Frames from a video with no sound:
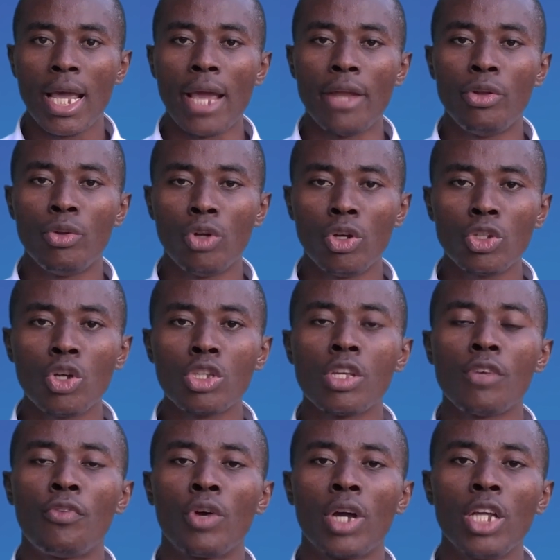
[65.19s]
And do not
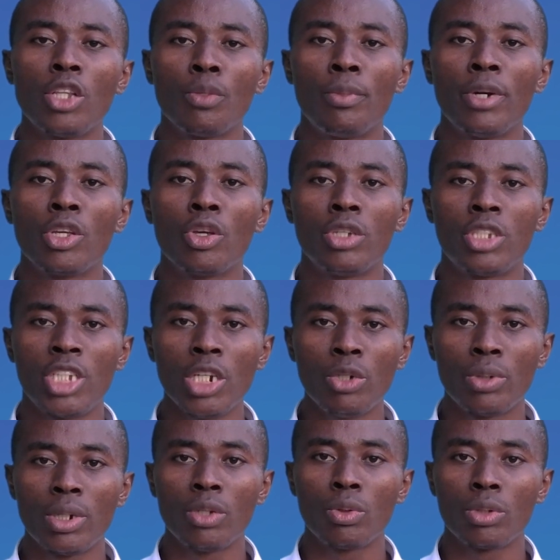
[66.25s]
also forget to bring your
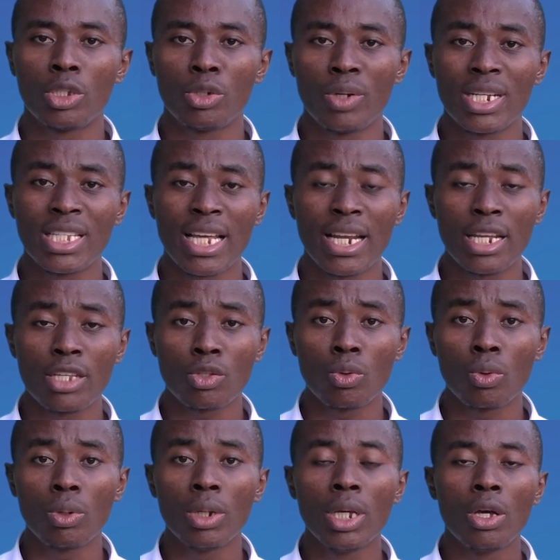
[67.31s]
children to Children's Sunday
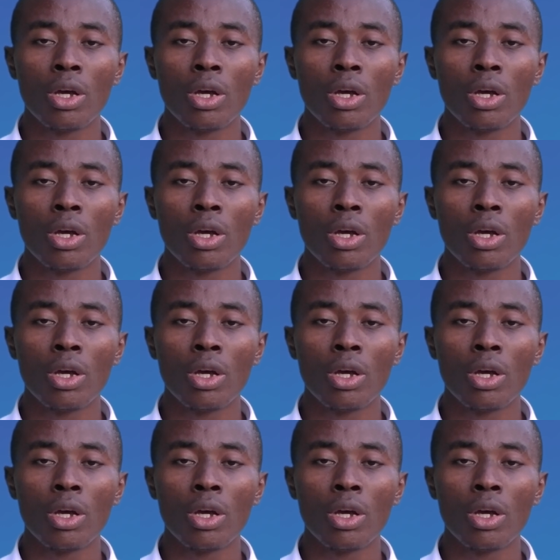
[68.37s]
School